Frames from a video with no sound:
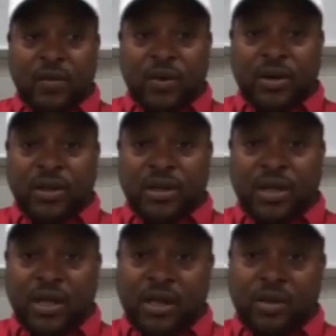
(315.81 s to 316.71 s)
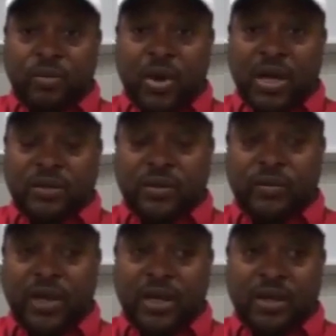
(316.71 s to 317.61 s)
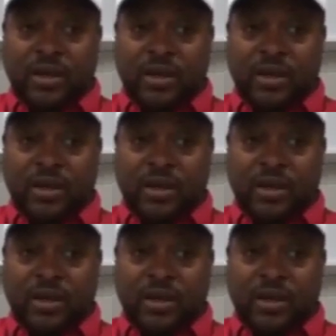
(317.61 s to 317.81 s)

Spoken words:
where that they could possibly make